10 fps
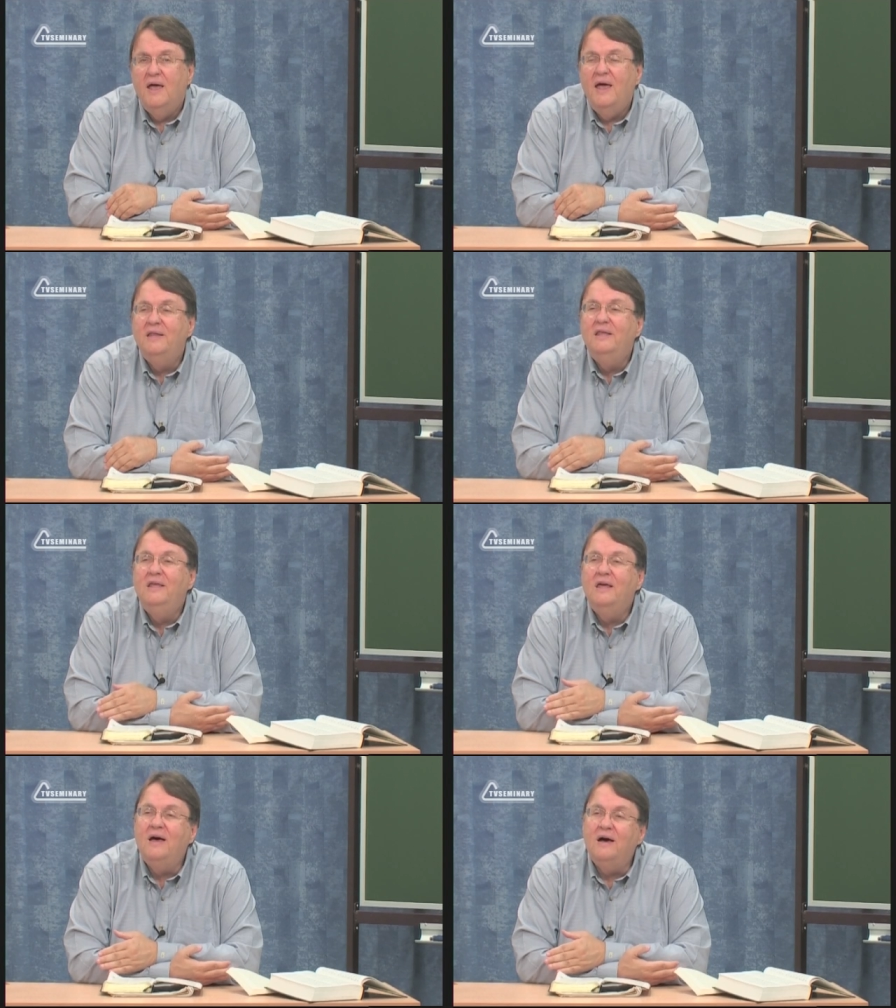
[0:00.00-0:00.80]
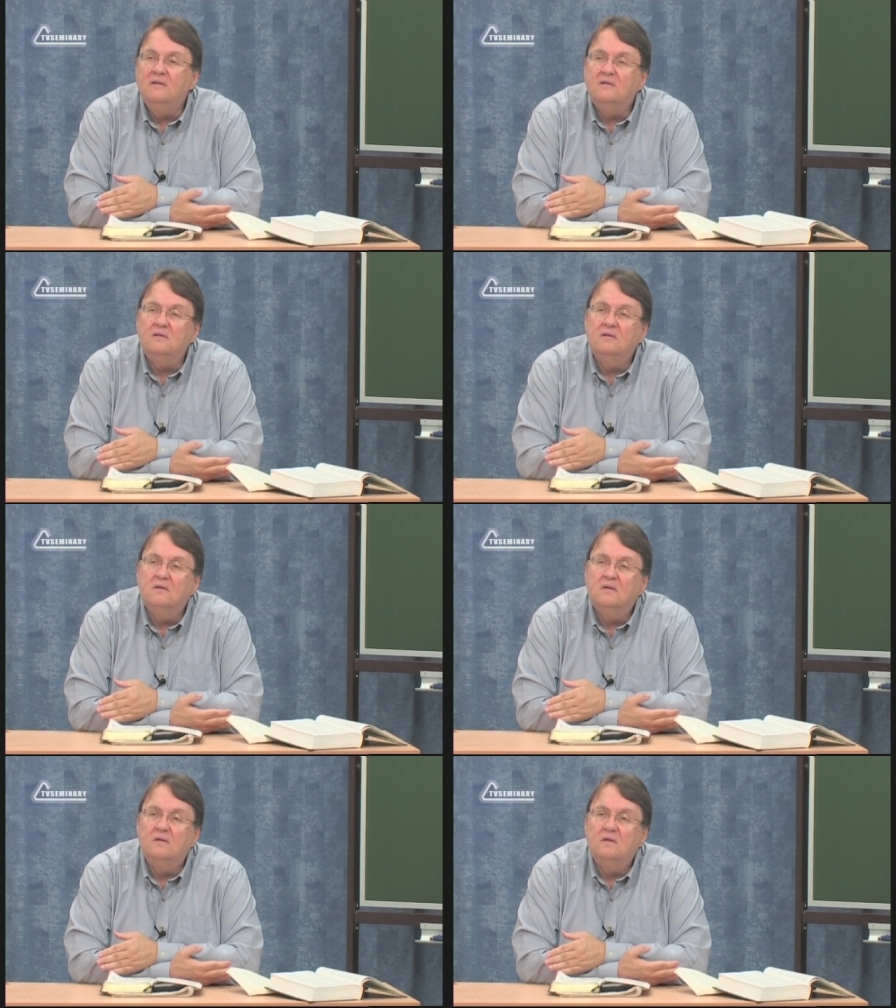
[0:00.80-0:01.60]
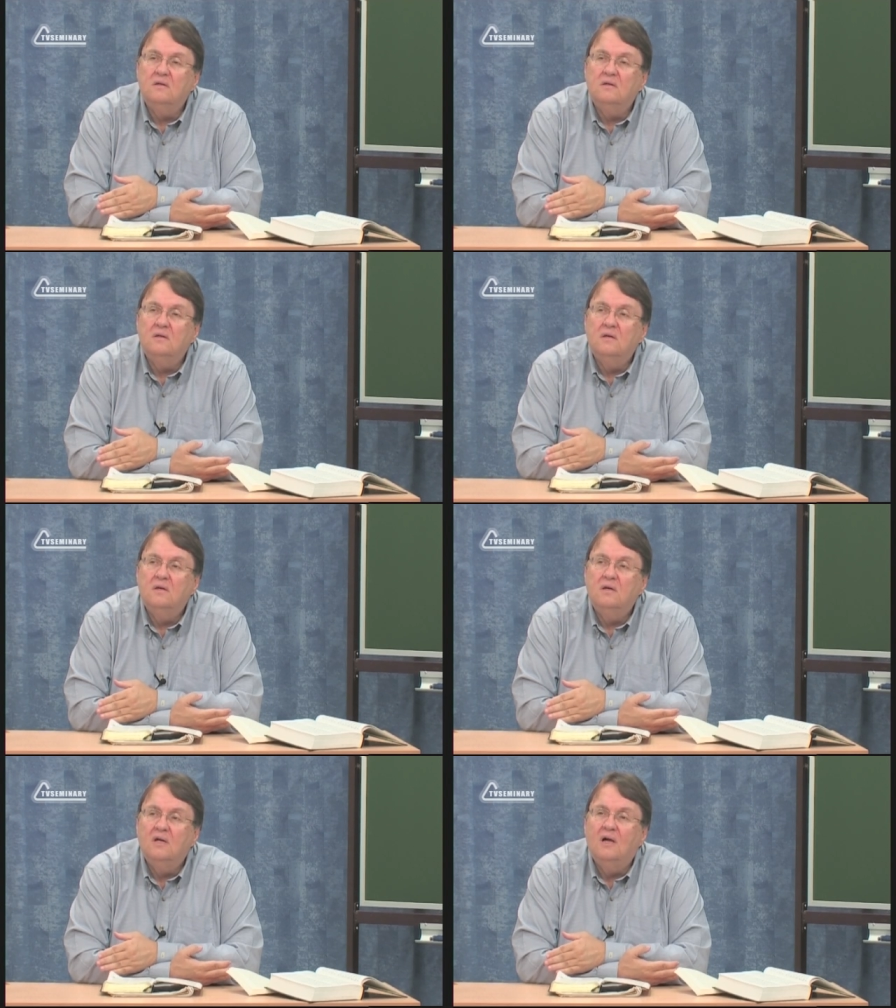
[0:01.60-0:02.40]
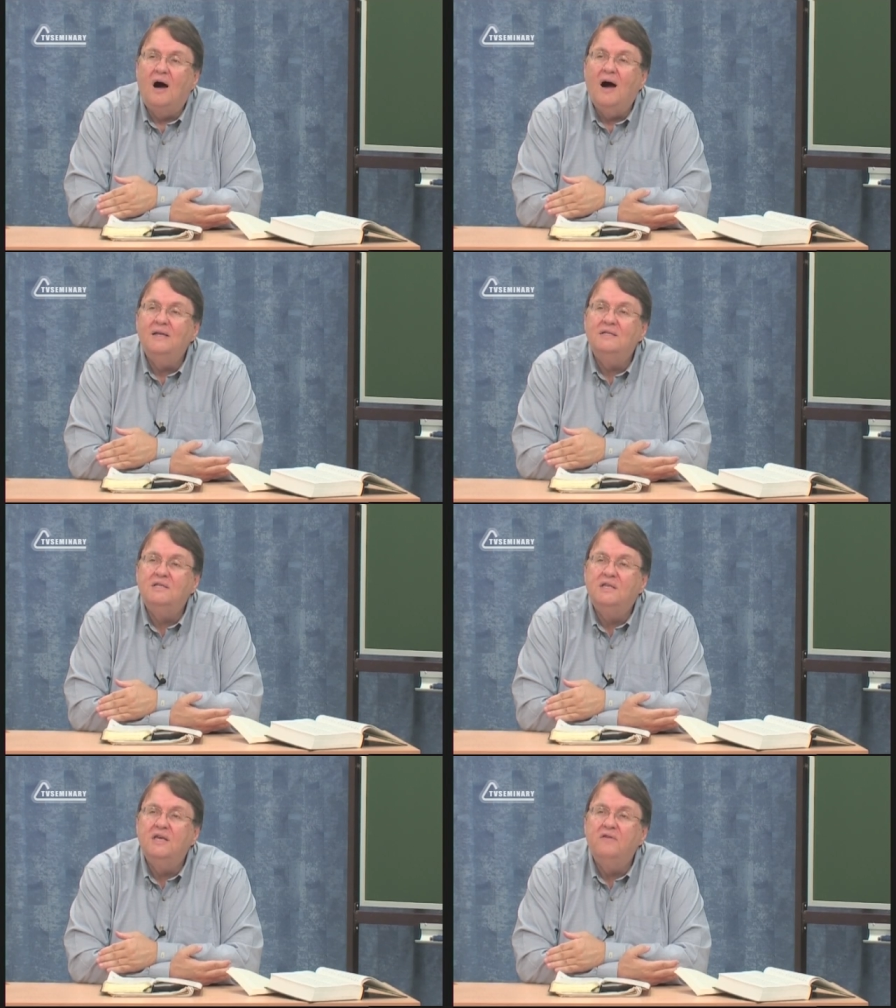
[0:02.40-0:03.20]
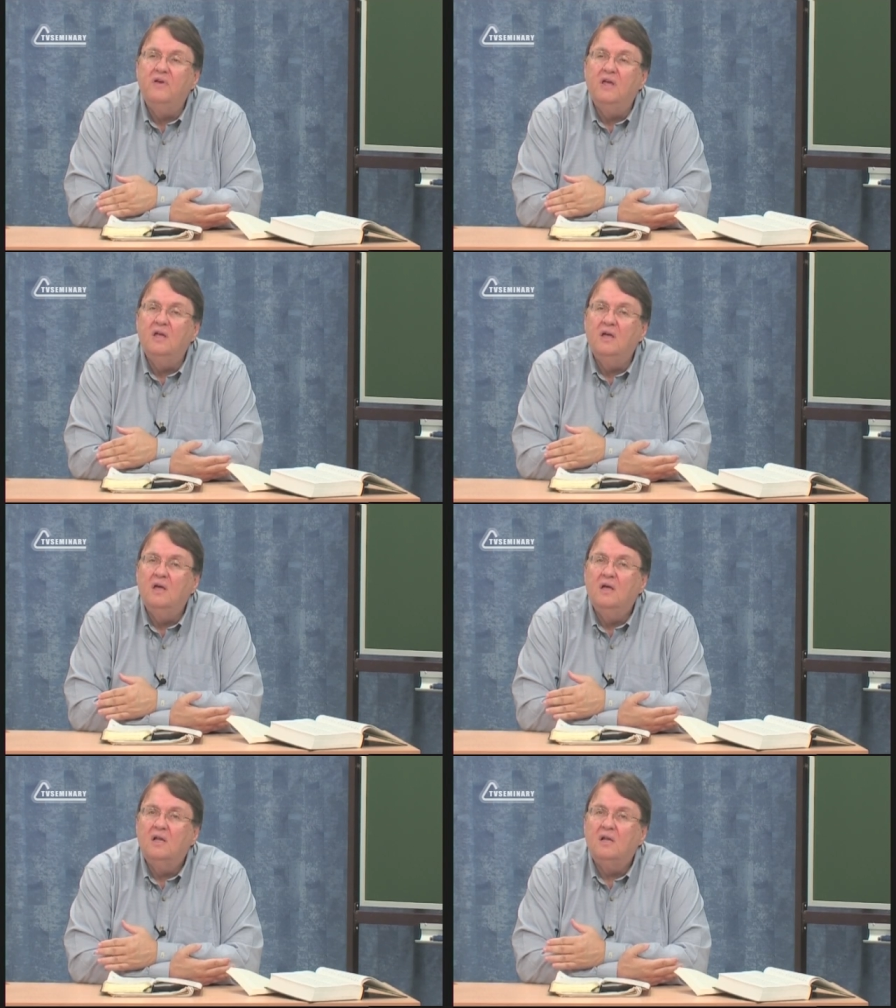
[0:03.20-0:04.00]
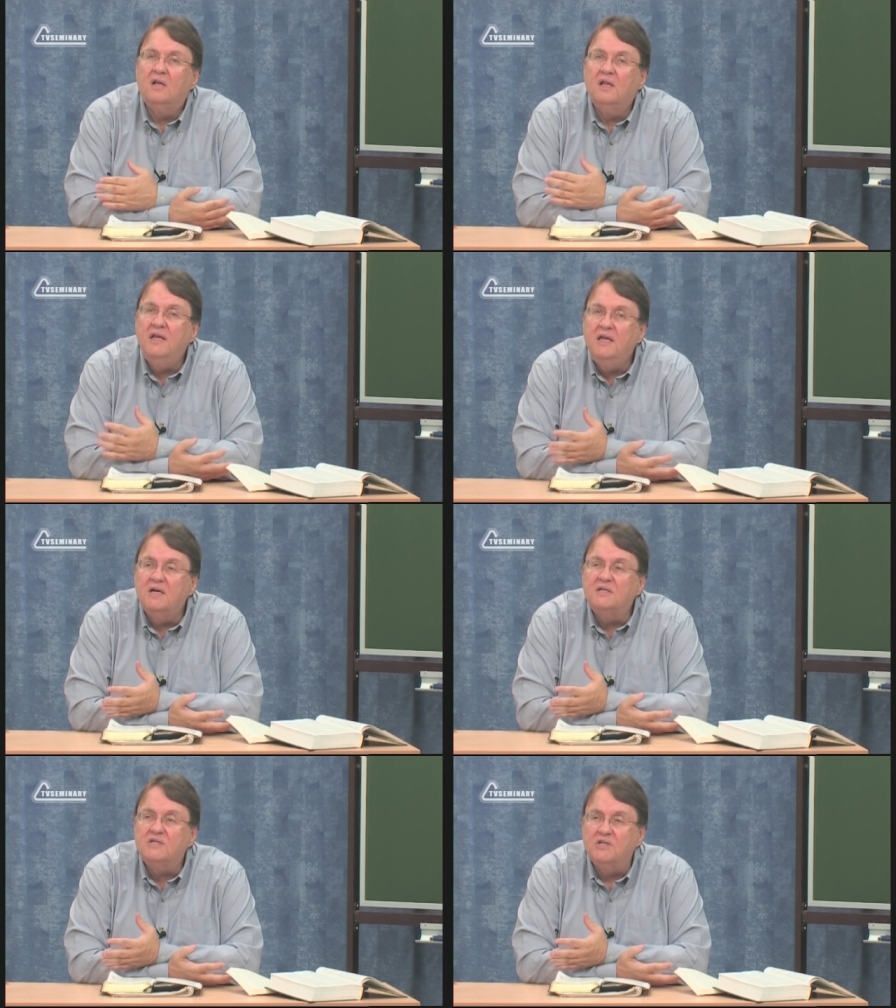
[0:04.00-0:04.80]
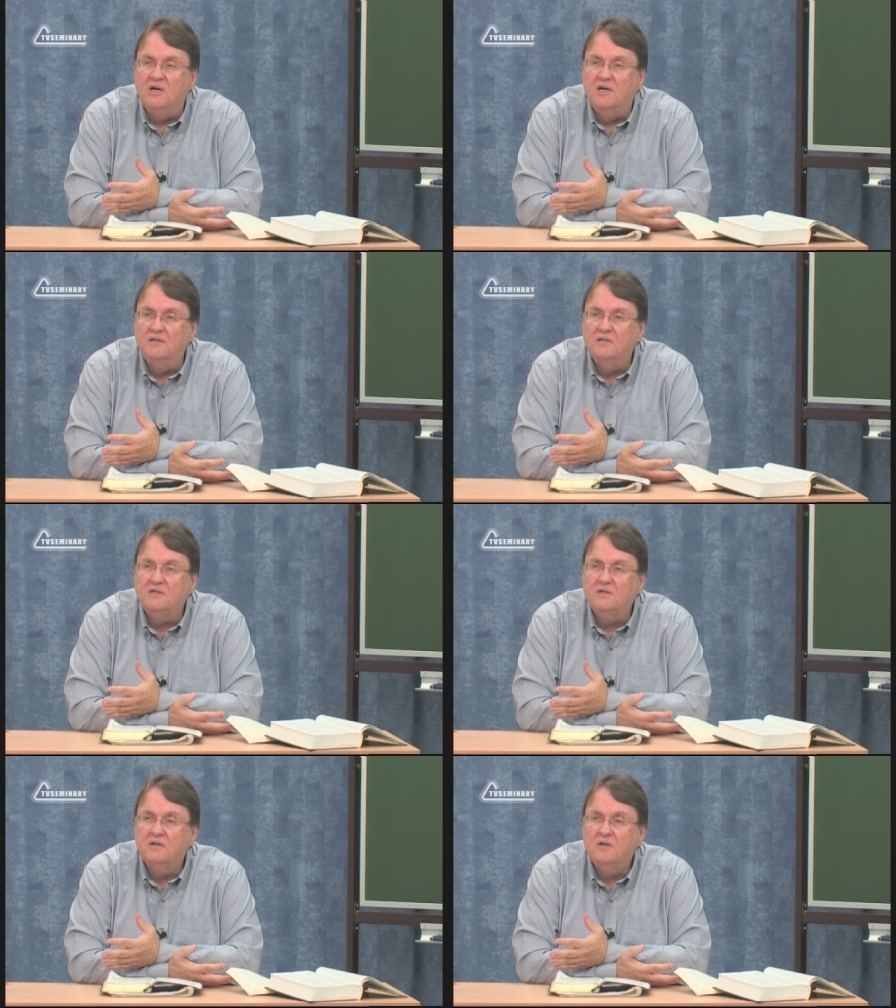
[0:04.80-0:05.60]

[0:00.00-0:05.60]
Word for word: And yet, God is giving Leah sons,